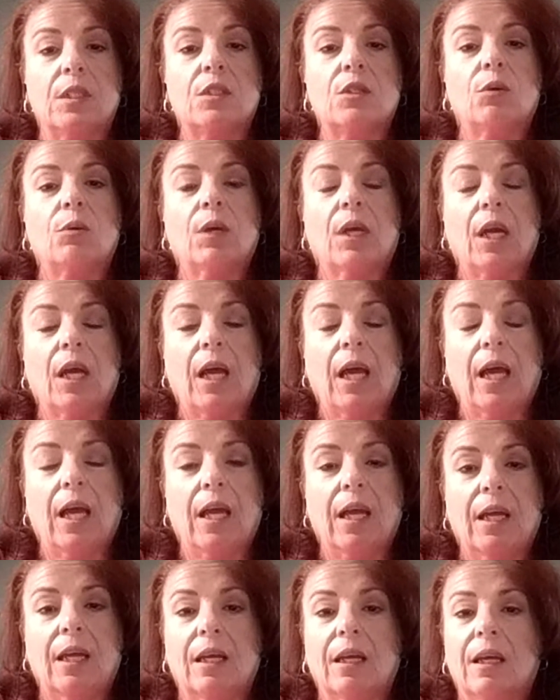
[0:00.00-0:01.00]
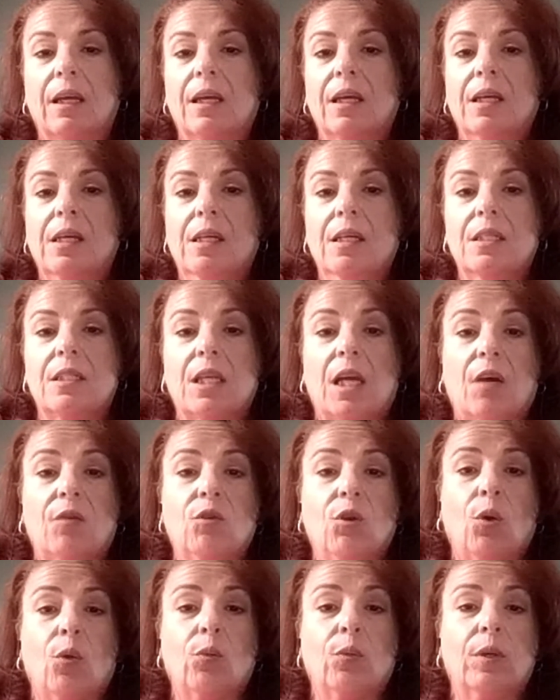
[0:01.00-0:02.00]
It's okay to
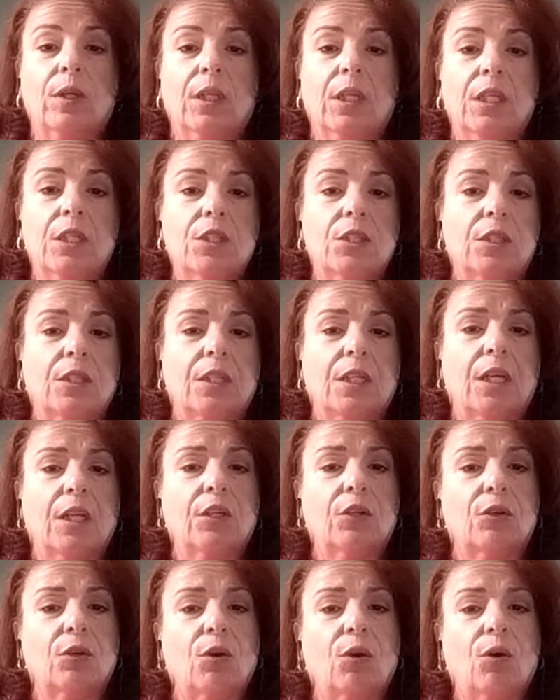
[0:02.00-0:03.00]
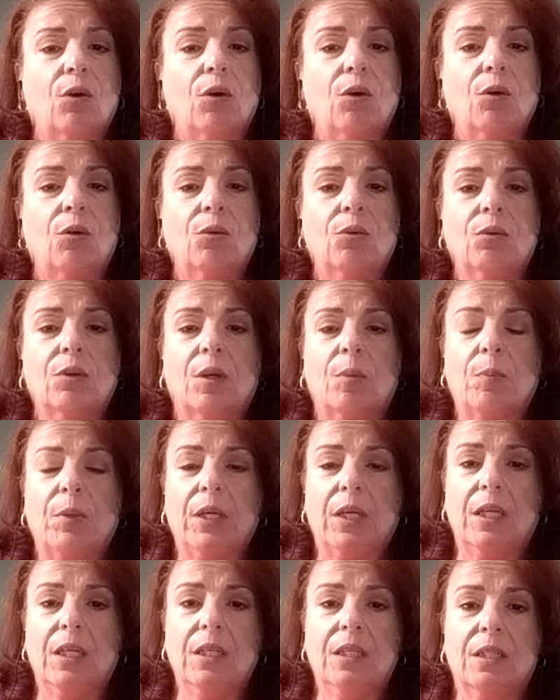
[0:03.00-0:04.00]
have your own religion and your own
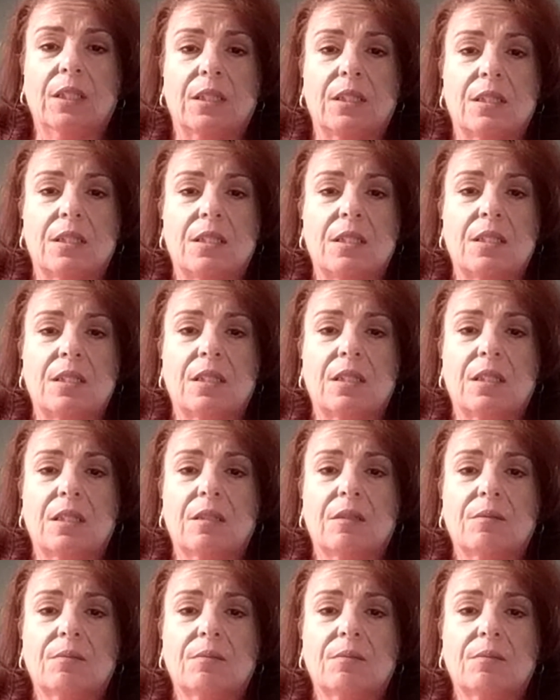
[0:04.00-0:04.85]
opinions.